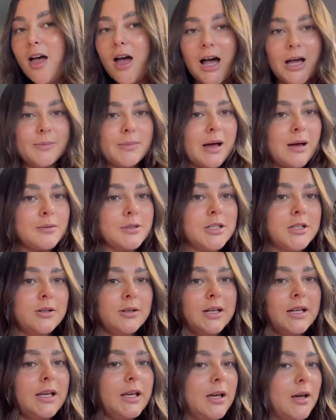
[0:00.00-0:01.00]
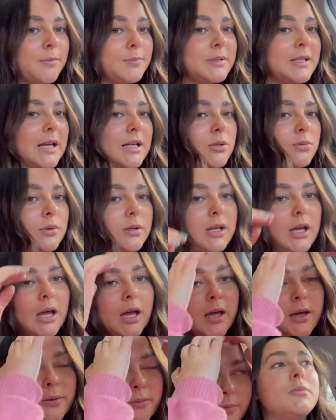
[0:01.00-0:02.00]
I'm absolutely obsessed with it.
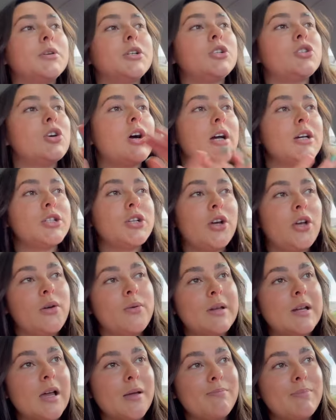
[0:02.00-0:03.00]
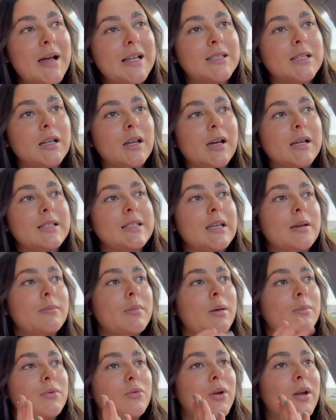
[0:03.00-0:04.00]
I'm going to try show you in like better lighting
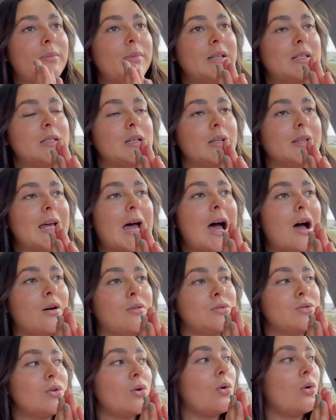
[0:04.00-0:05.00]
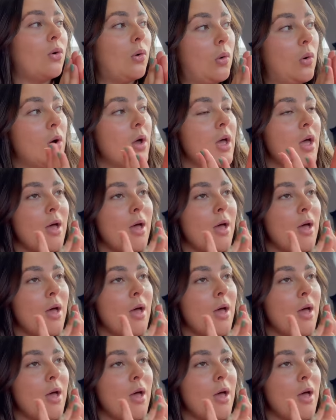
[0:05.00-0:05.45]
maybe when I'm inside the house or